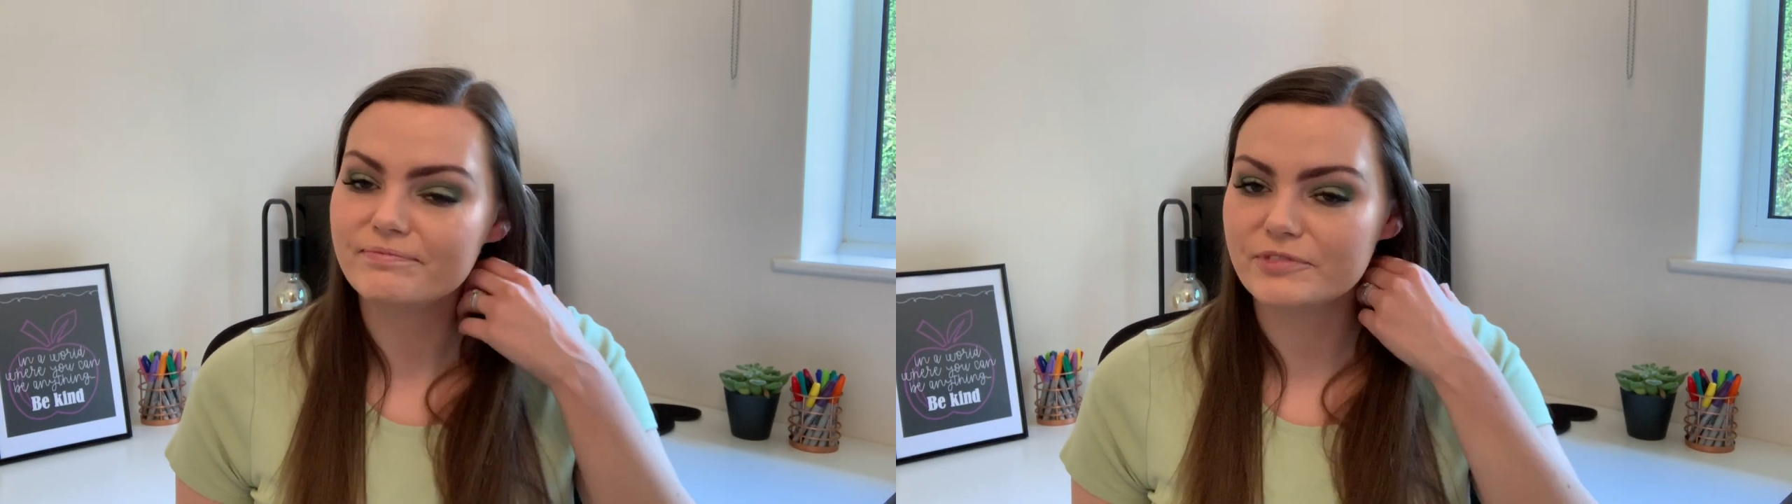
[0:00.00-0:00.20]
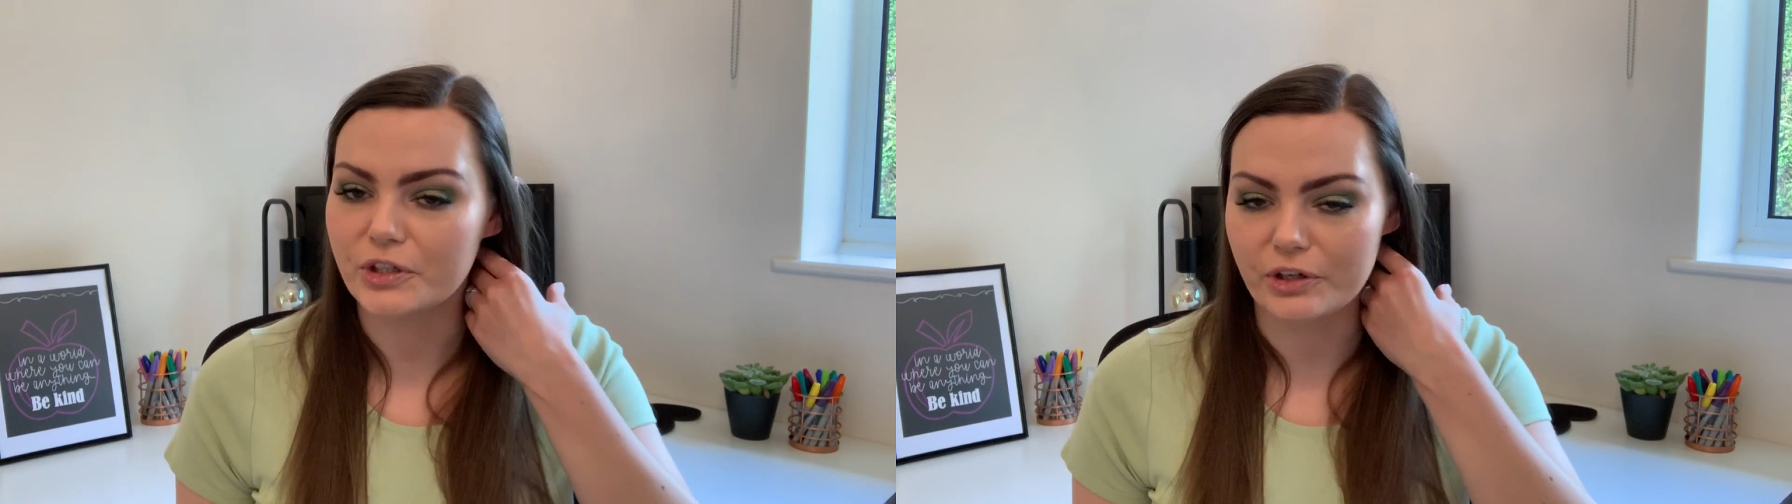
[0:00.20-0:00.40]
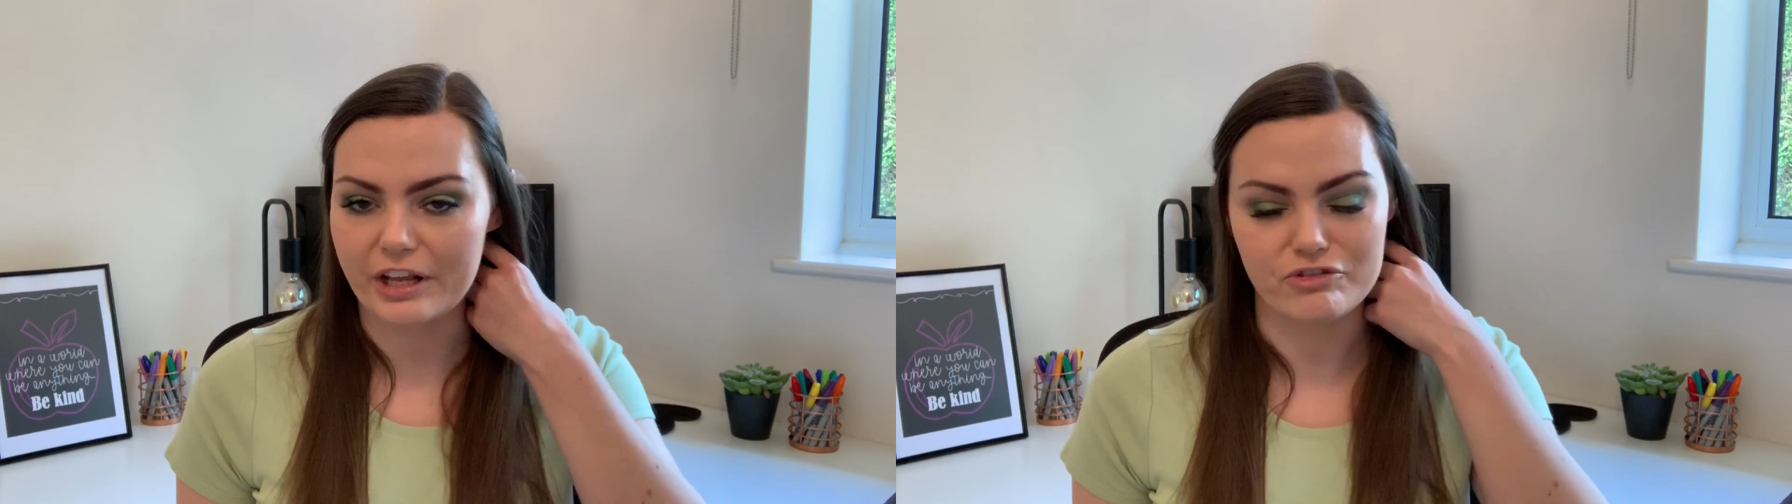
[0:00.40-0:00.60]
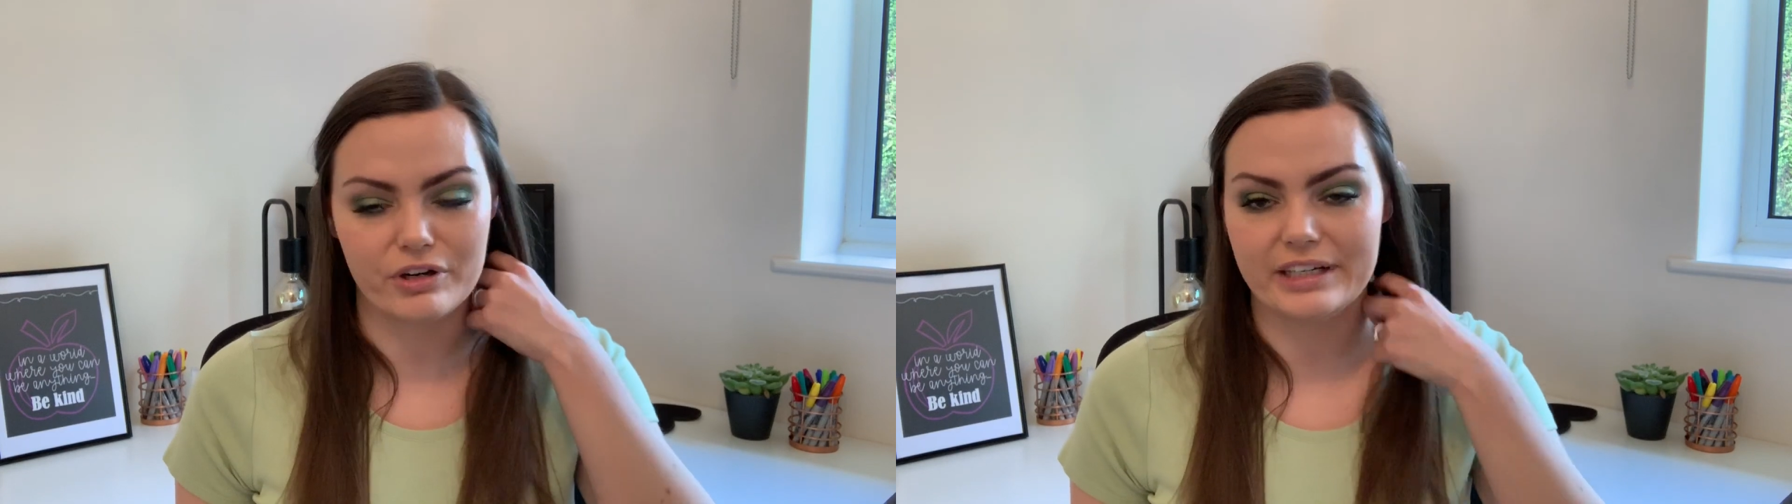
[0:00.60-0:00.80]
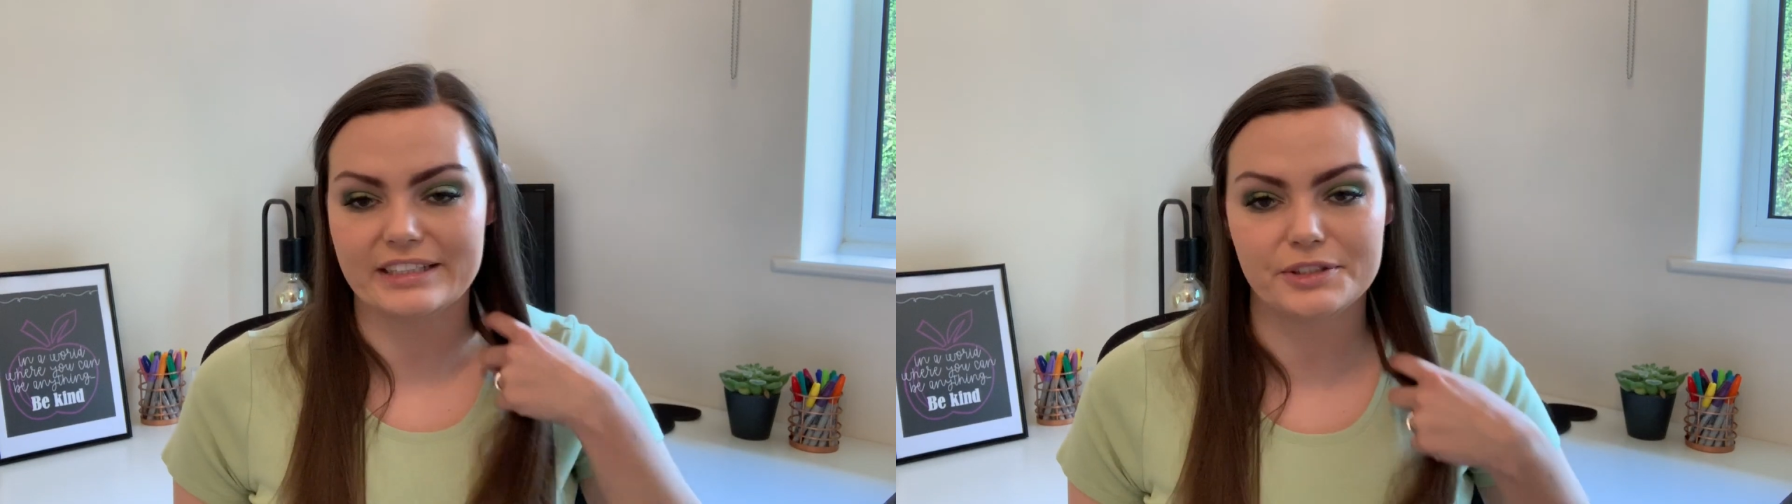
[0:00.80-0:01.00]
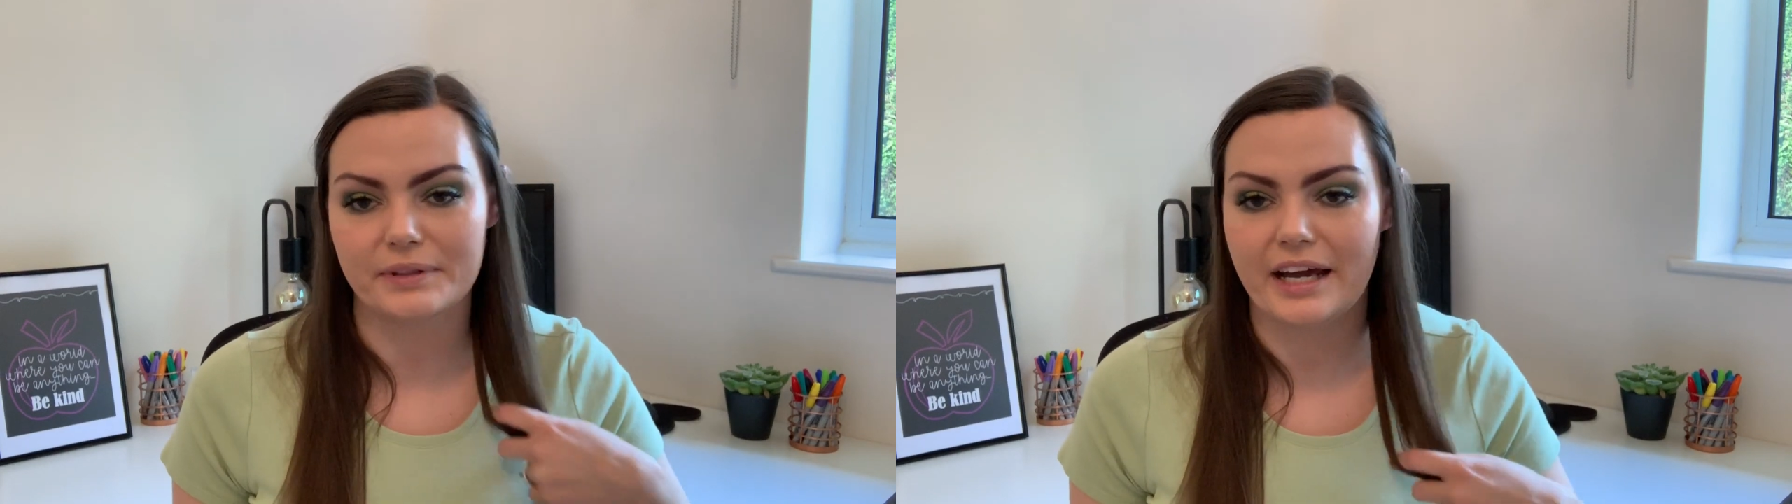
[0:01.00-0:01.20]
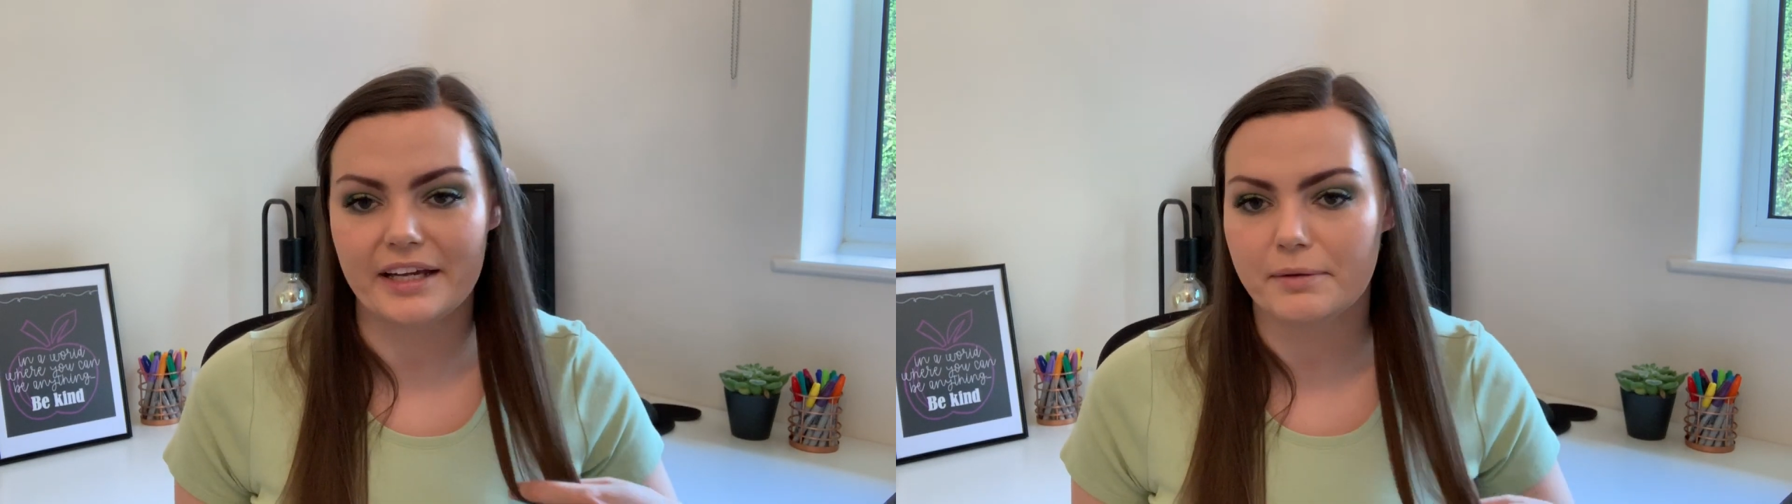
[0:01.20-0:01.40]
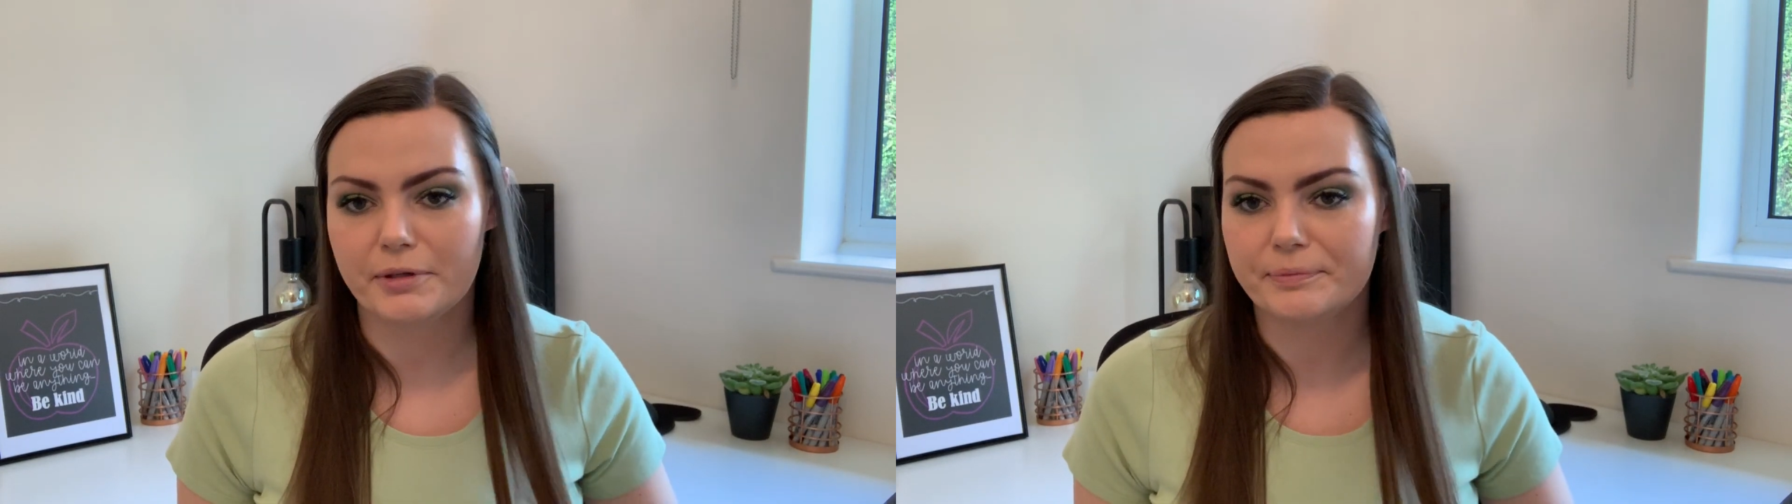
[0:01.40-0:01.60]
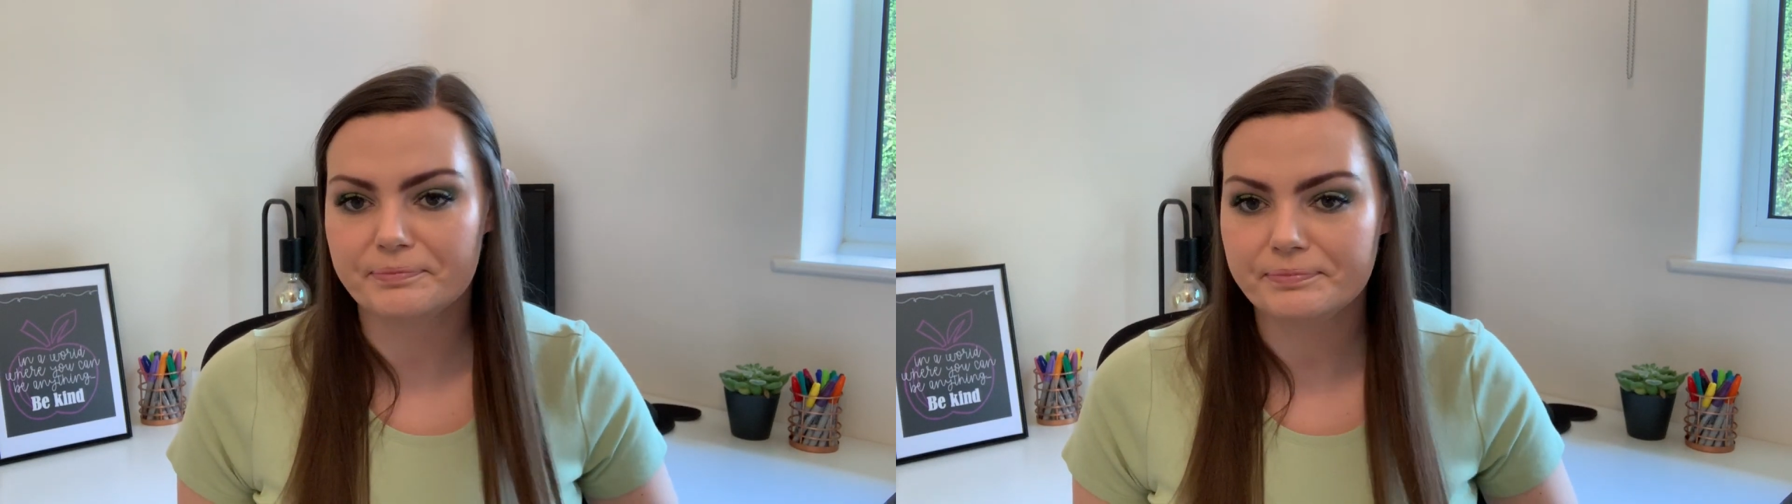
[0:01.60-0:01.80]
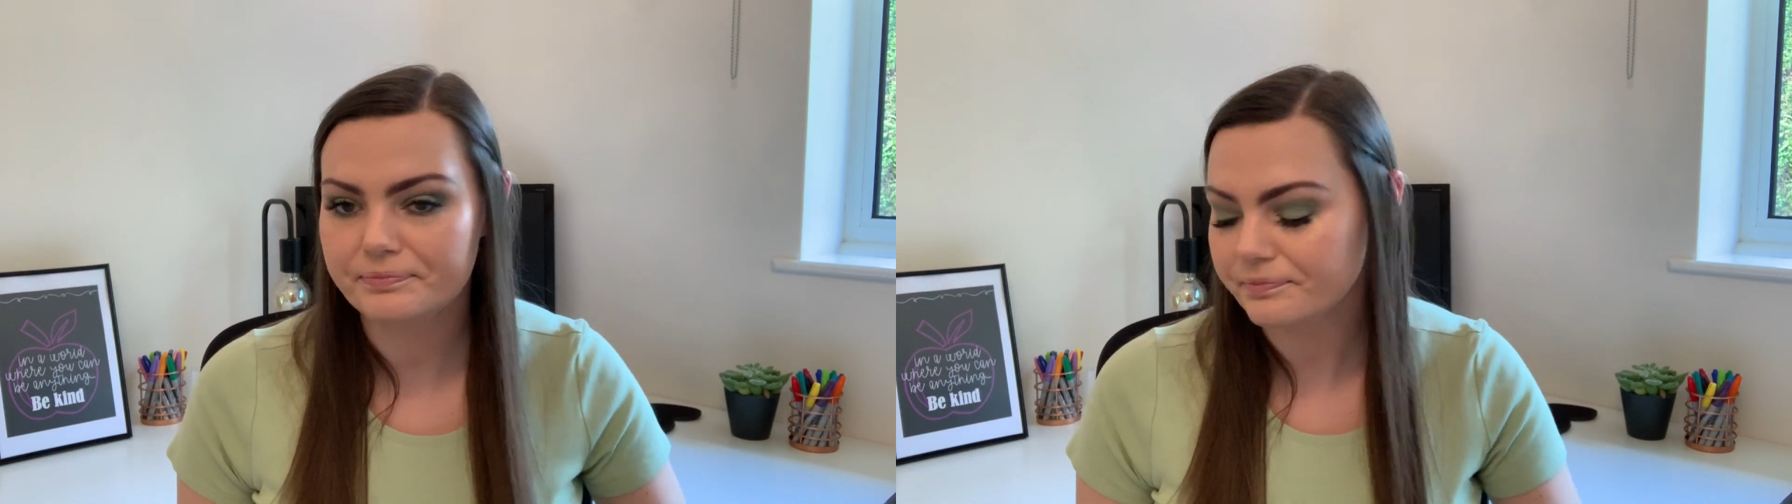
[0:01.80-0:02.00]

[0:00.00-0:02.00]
Don't get drawn into an argument.